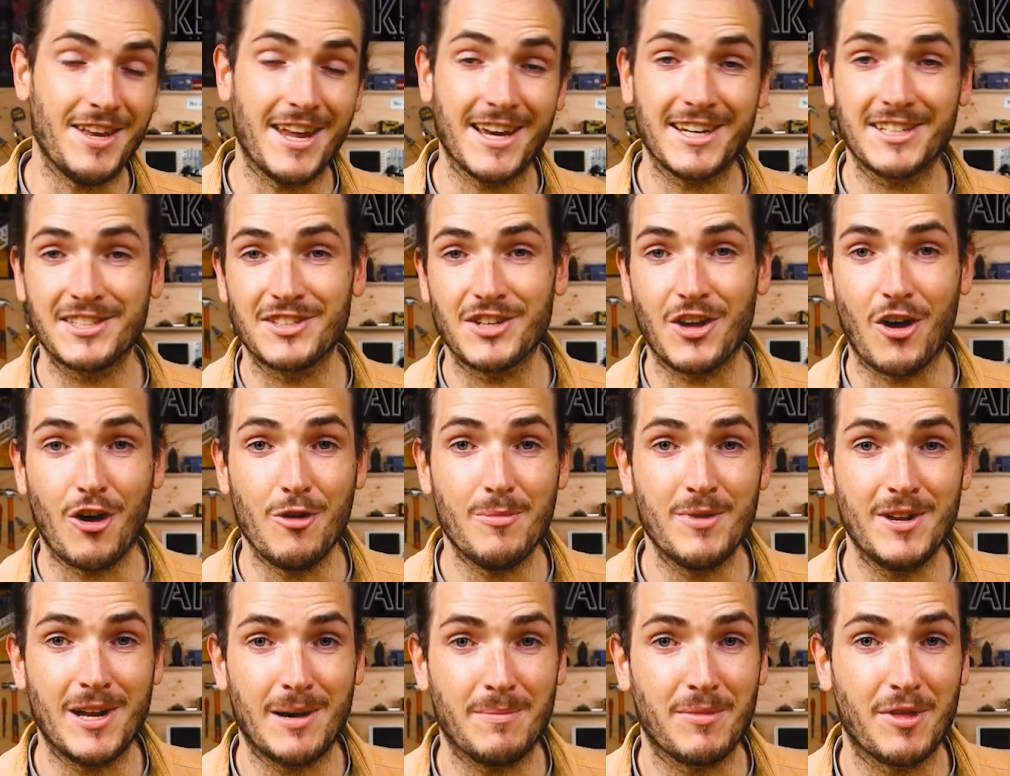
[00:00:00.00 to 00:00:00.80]
Next,
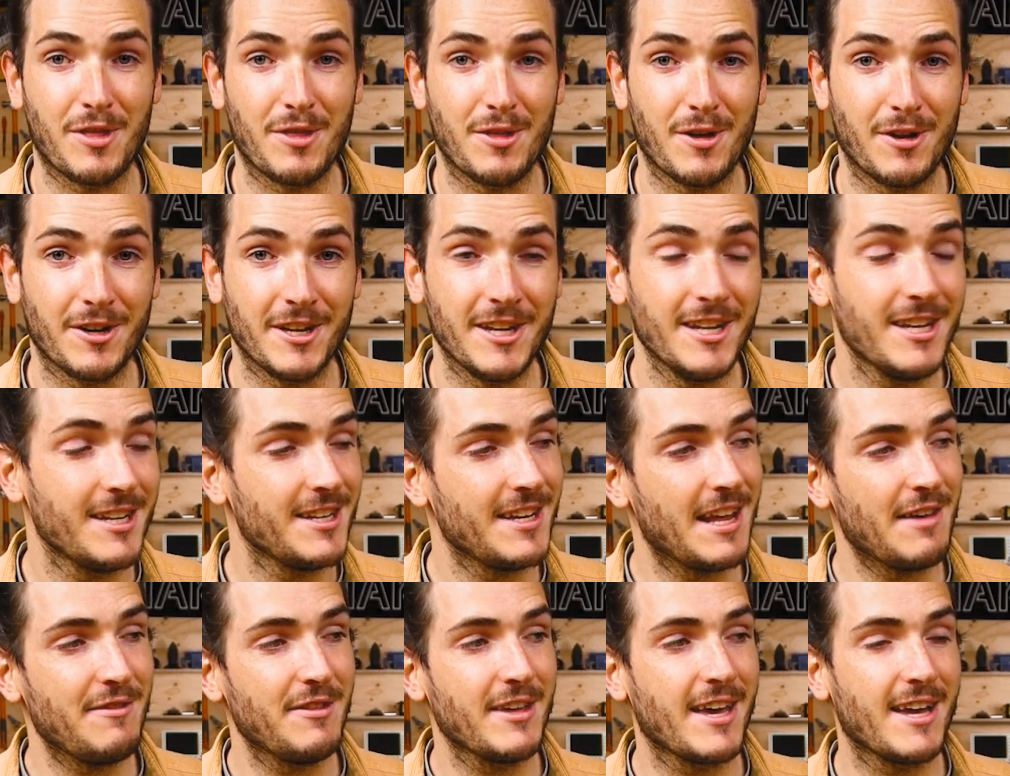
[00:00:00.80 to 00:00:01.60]
open up Thonny,
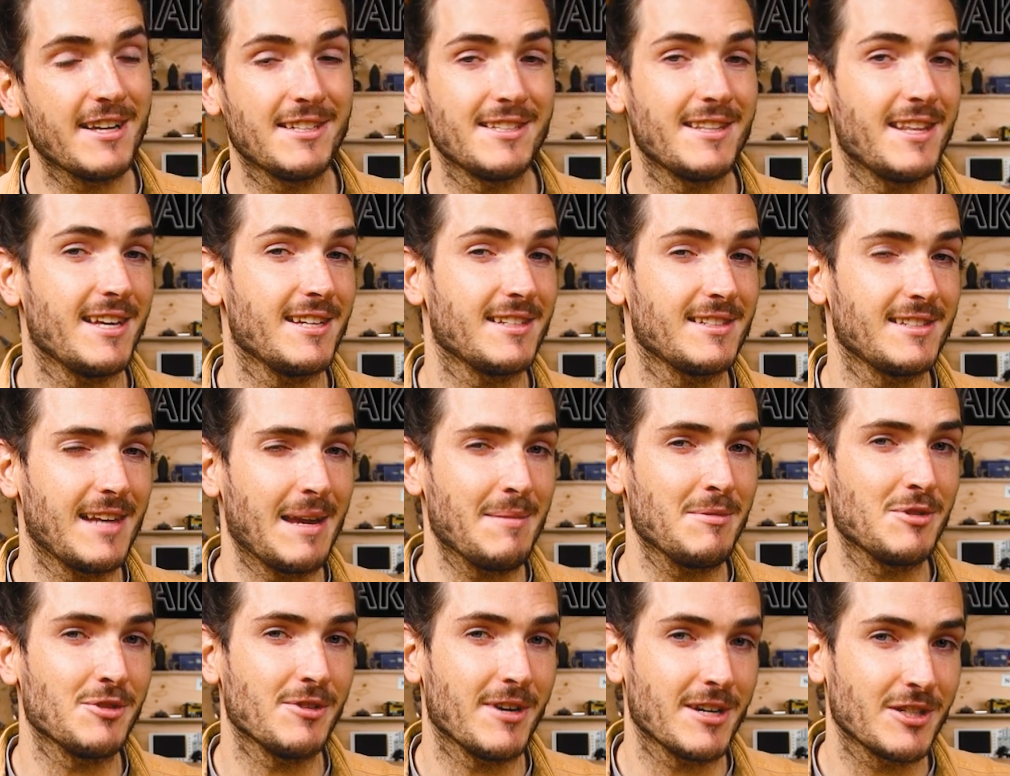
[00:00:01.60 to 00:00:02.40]
navigate to that
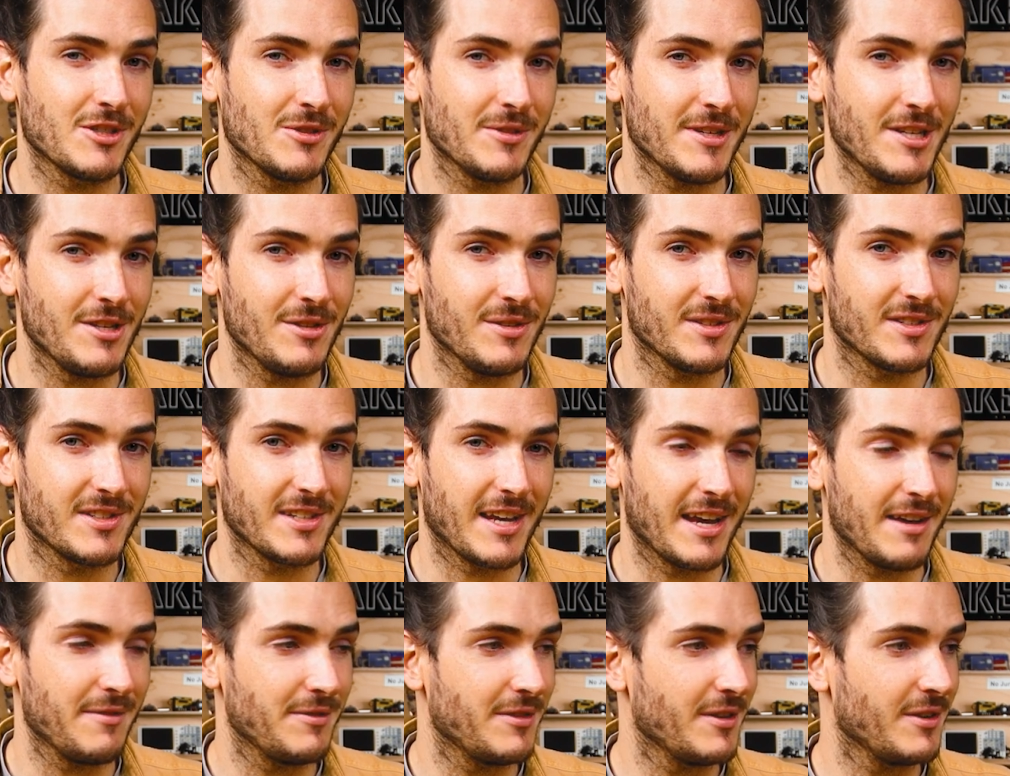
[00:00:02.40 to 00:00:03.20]
same directory you
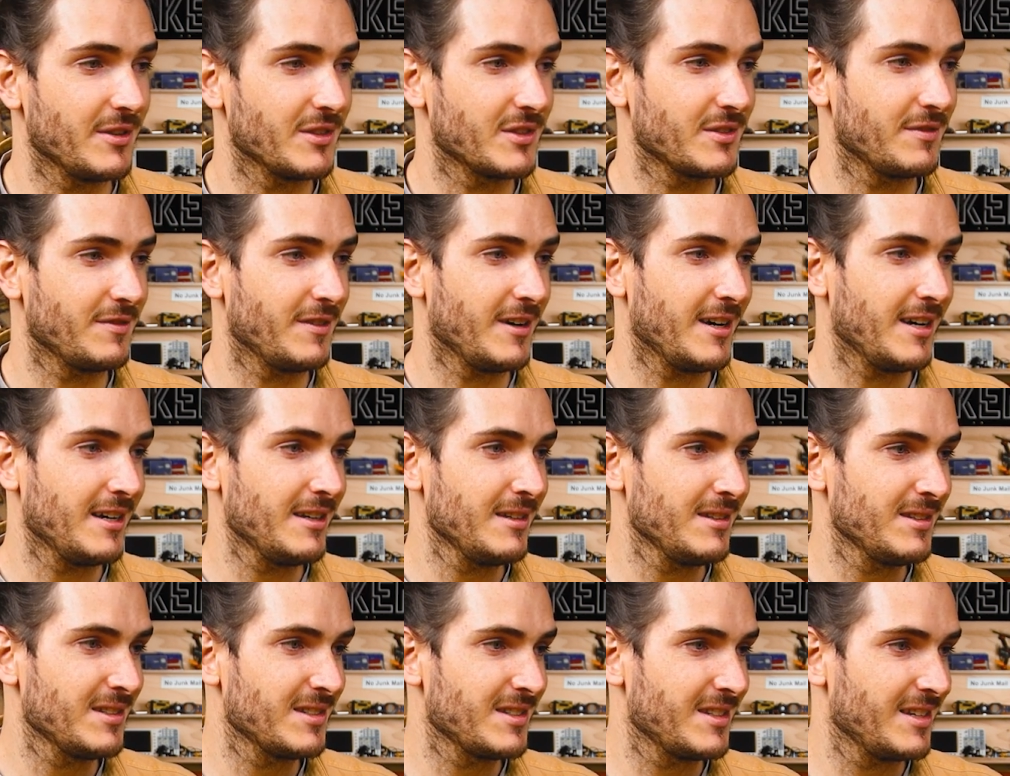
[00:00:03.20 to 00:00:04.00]
saved those
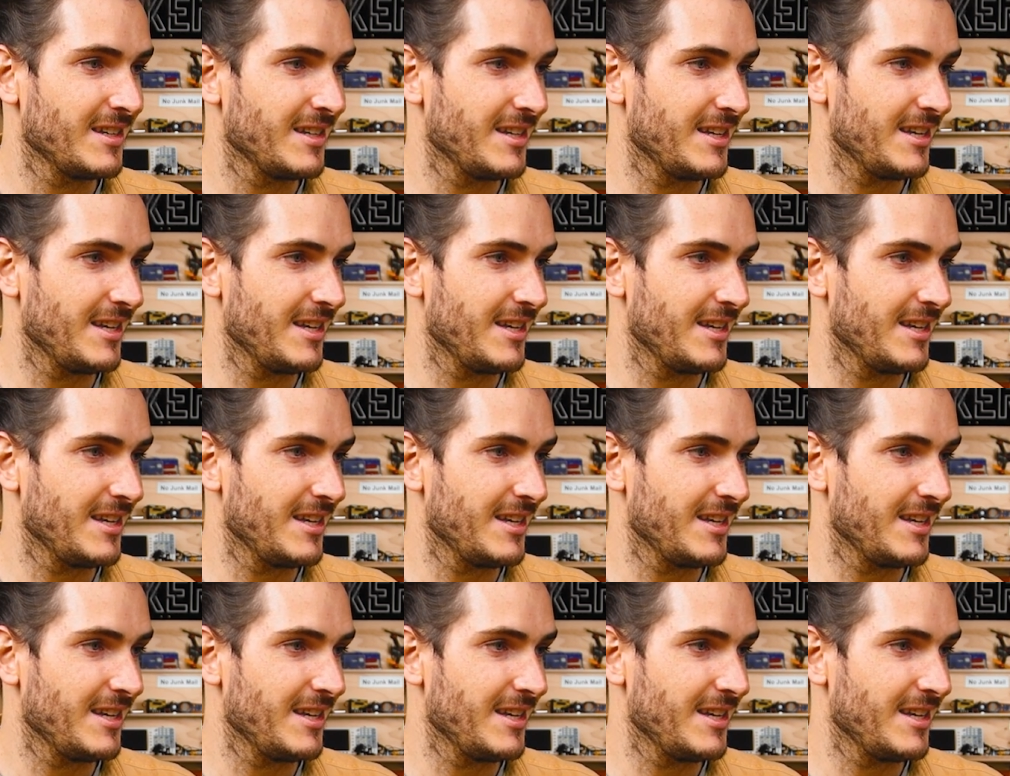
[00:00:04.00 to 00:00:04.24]
files.